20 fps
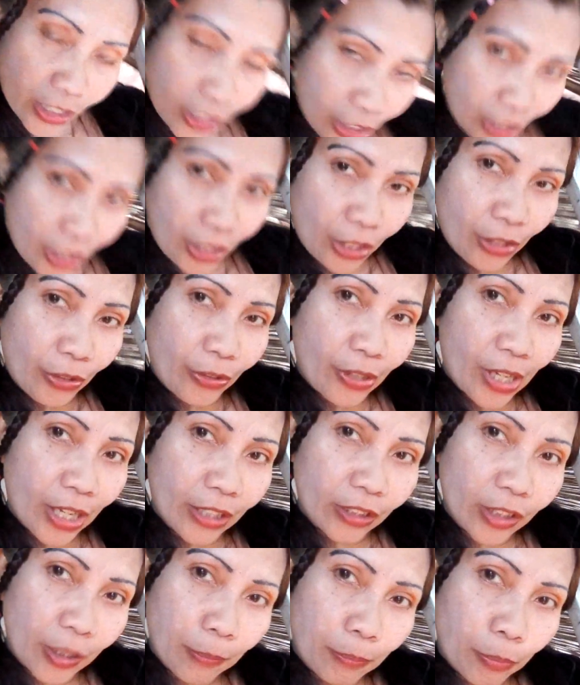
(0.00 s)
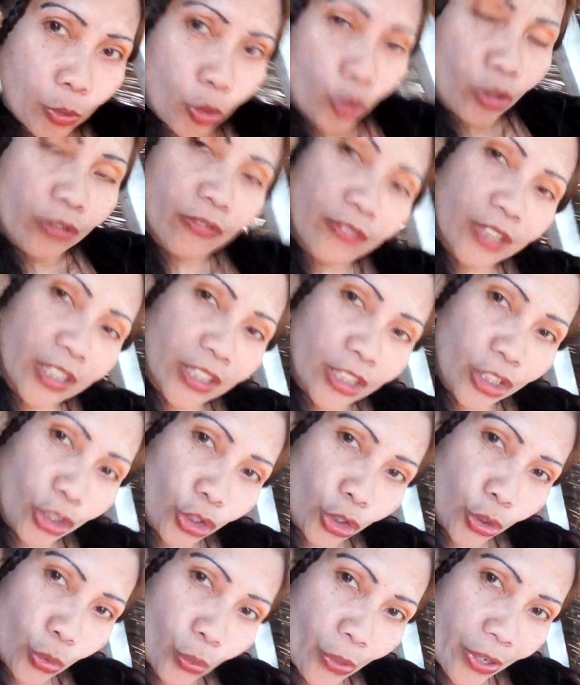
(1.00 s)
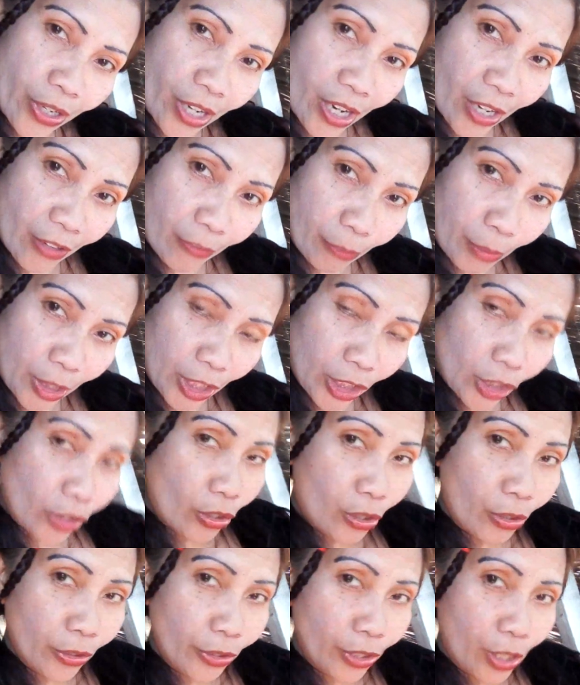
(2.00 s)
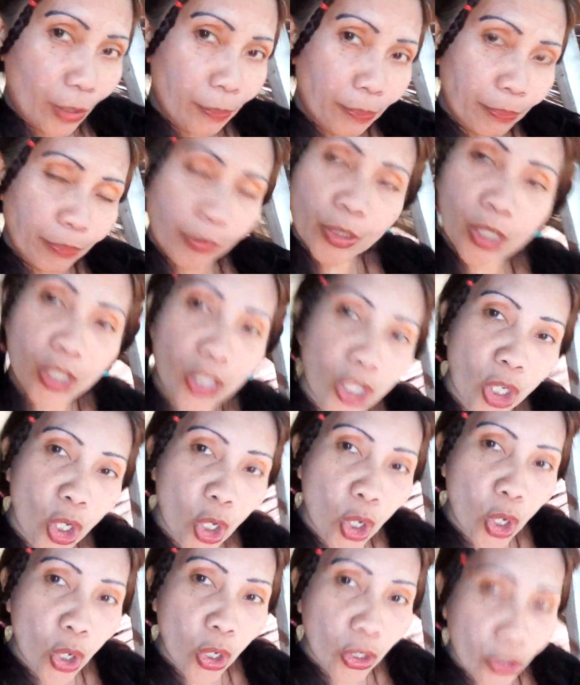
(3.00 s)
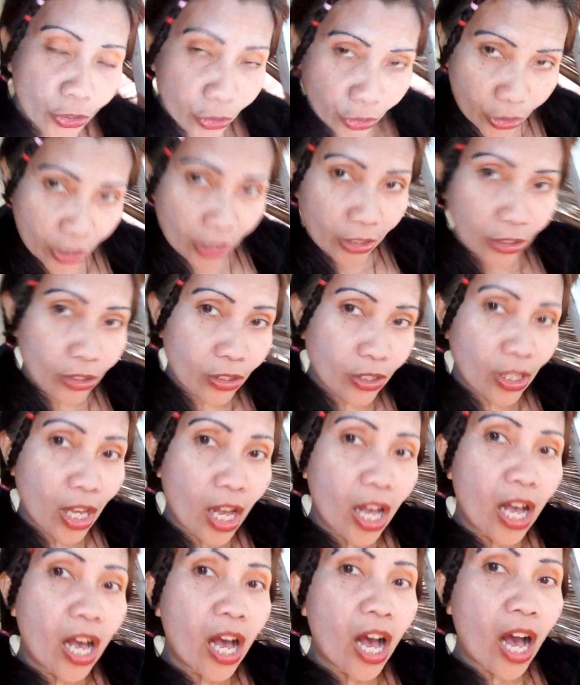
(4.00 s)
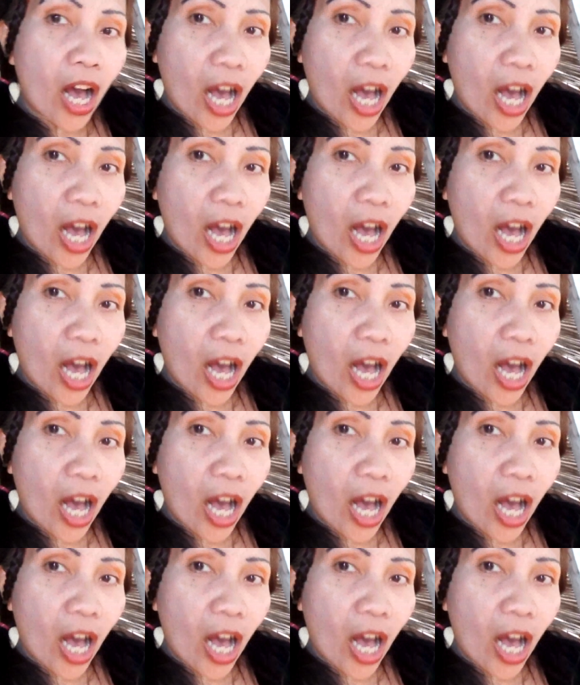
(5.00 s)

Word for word: here at the poor village where I've been grown up since I